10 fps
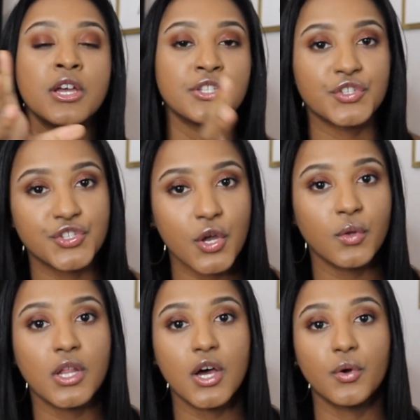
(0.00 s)
to
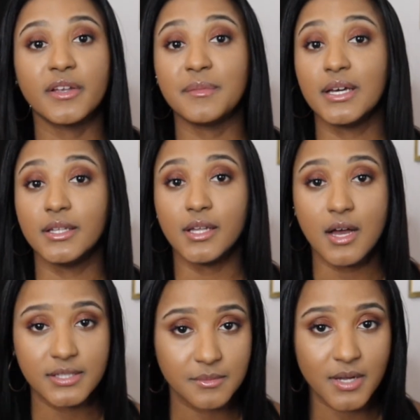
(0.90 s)
solo can be a
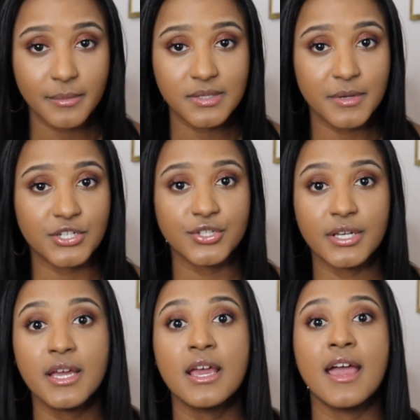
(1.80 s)
lot sometimes, especially